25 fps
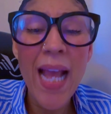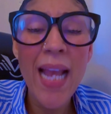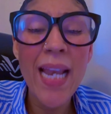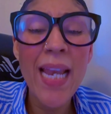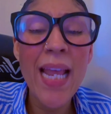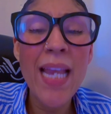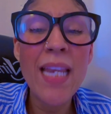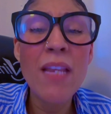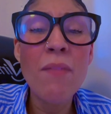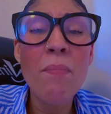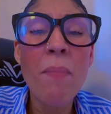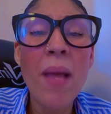
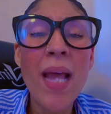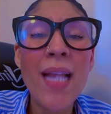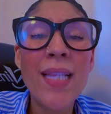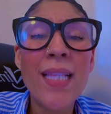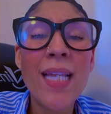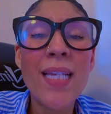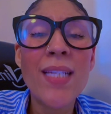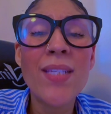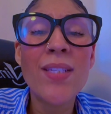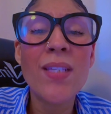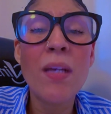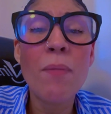And any
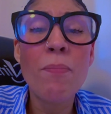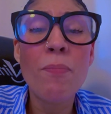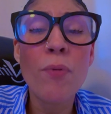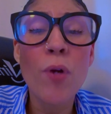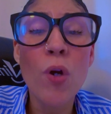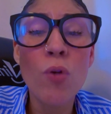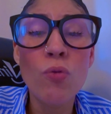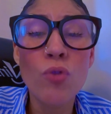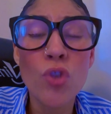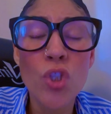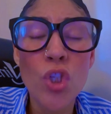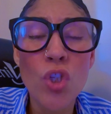man that is
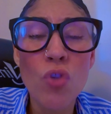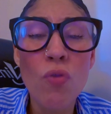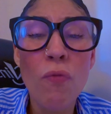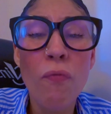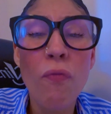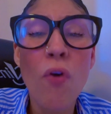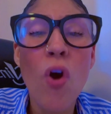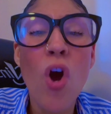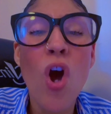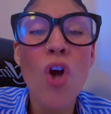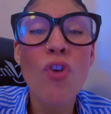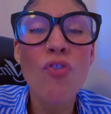approaching
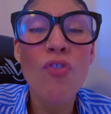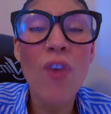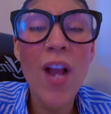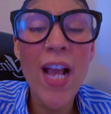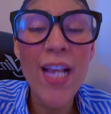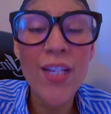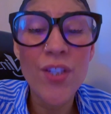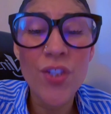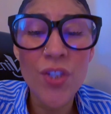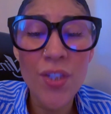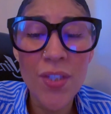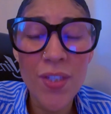you for
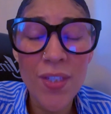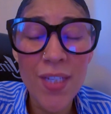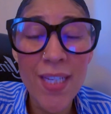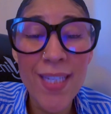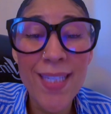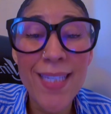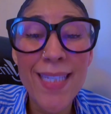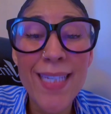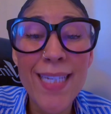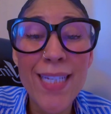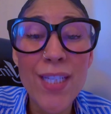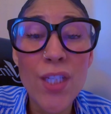
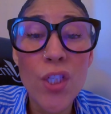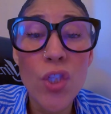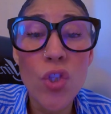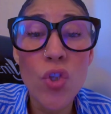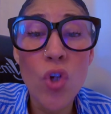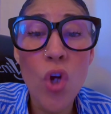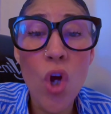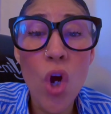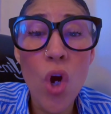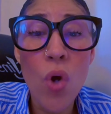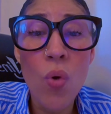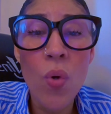unrighteousness needs
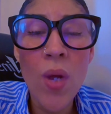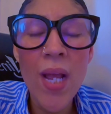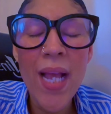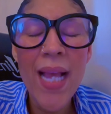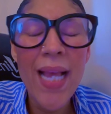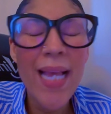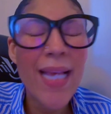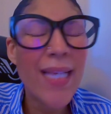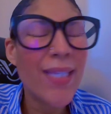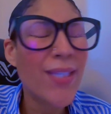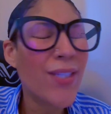to go.